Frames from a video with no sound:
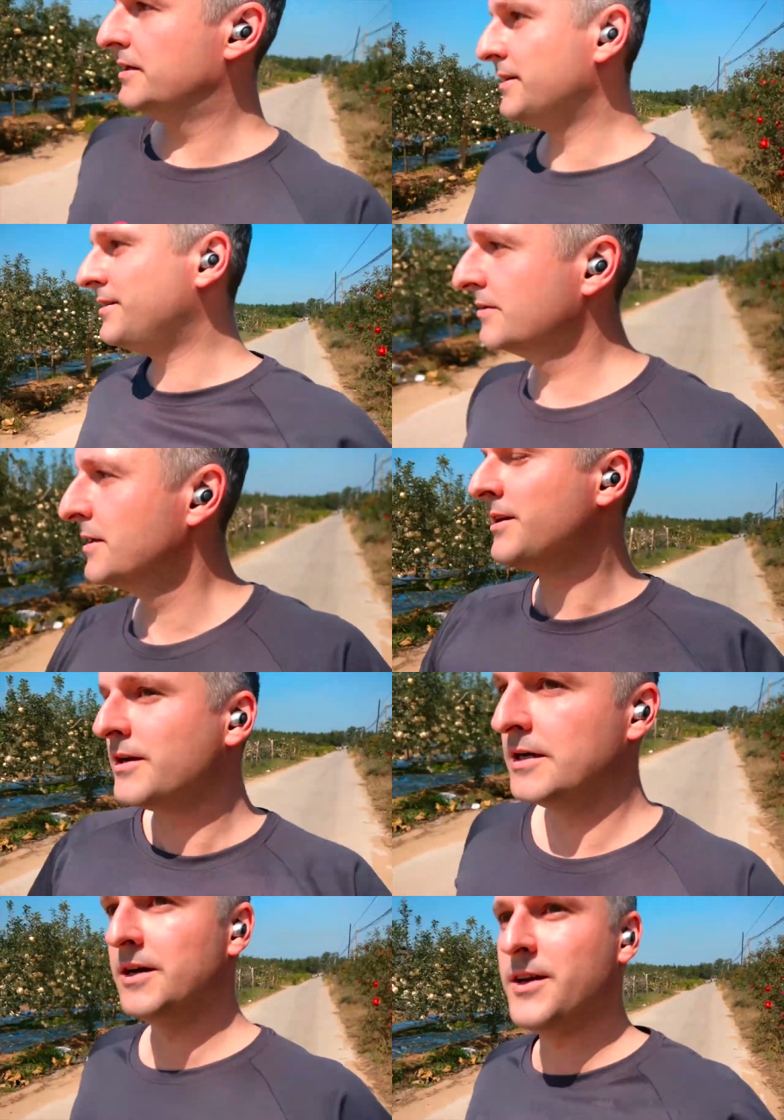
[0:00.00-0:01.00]
fast head
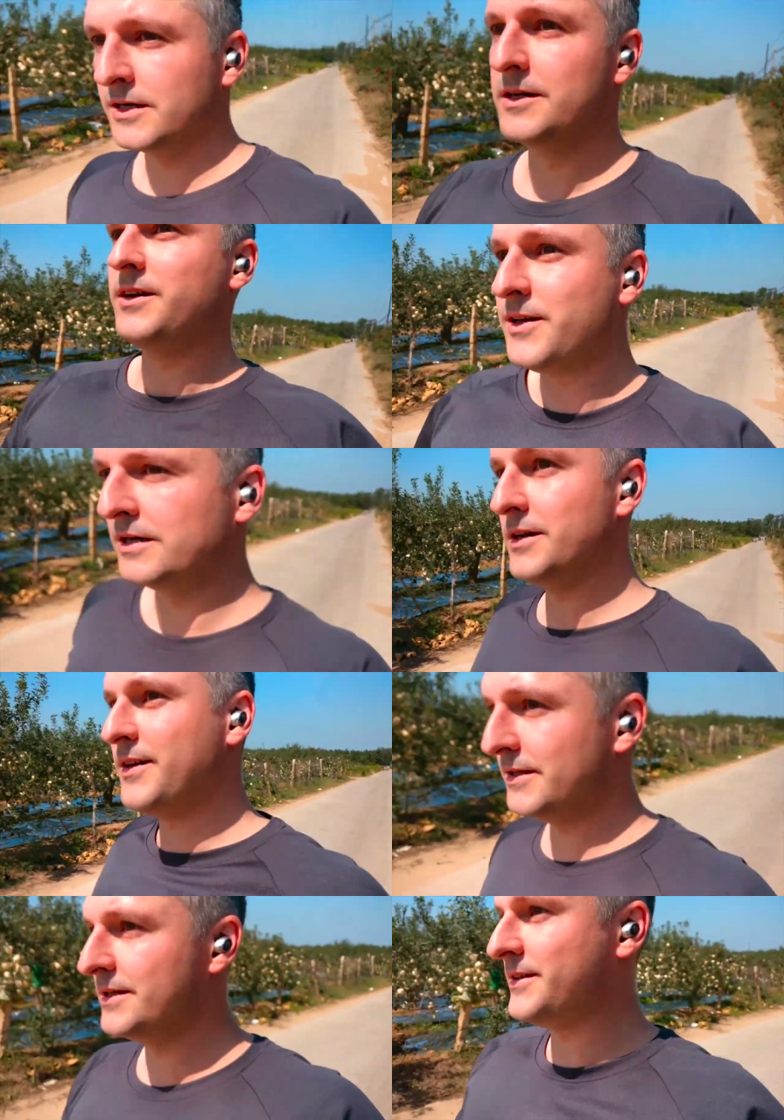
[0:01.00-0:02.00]
movements, not
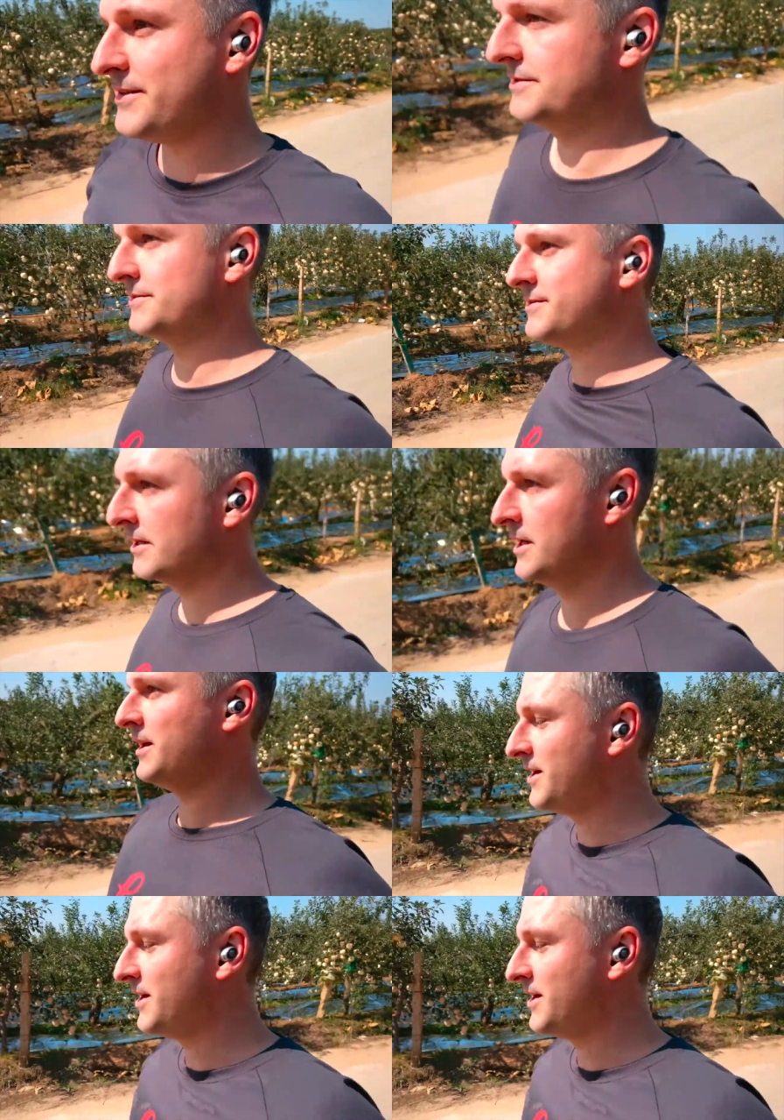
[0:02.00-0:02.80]
even when I got sweaty.